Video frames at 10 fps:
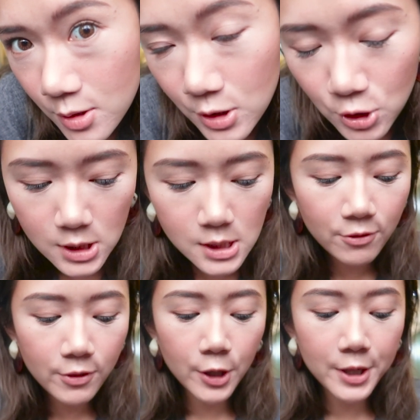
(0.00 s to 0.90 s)
It's just a
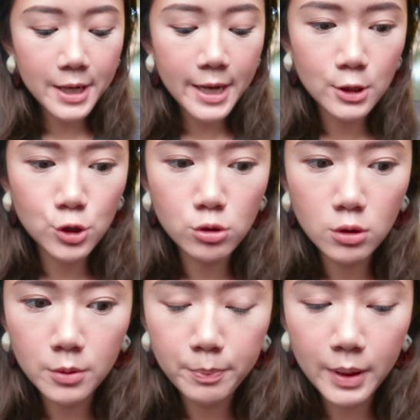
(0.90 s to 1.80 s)
very
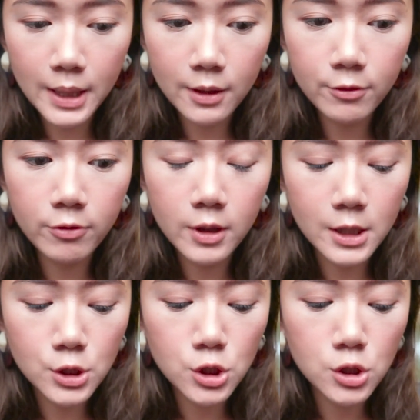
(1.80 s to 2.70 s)
natural pink
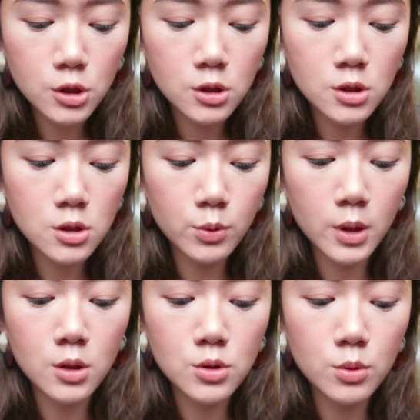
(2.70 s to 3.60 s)
flush. So we
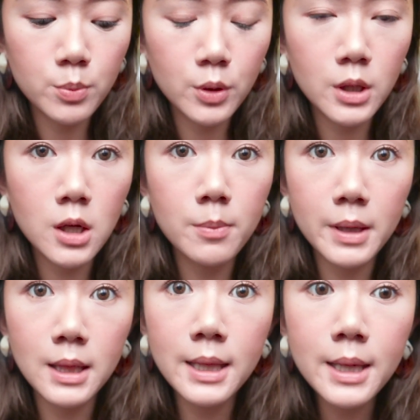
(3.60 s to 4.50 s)
also put it on
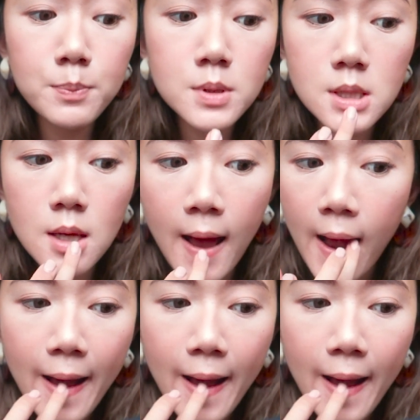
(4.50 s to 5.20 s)
my lips.